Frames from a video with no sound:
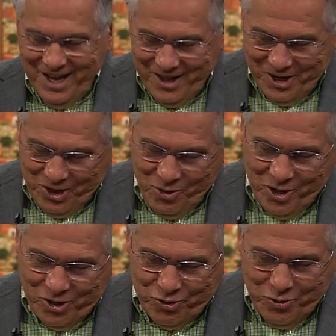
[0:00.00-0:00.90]
the
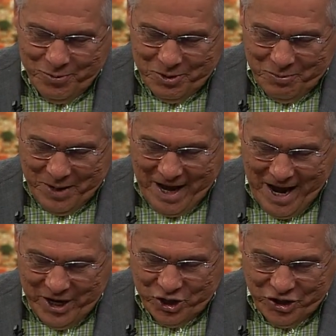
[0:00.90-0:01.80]
Union troops
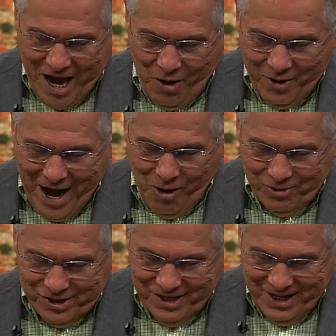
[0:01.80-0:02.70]
began to shout
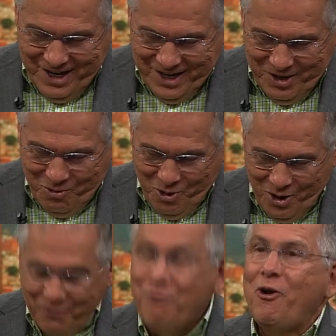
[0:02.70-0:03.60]
out the
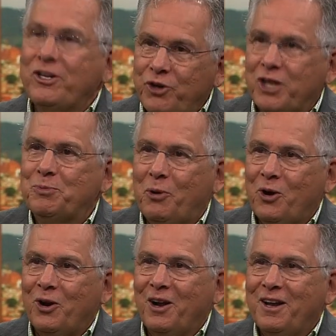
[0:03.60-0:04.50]
word
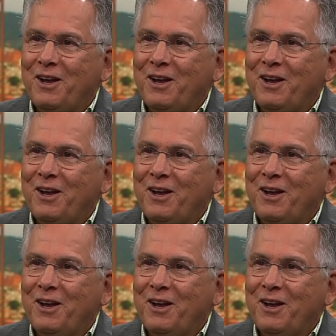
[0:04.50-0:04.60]
Fredericksburg,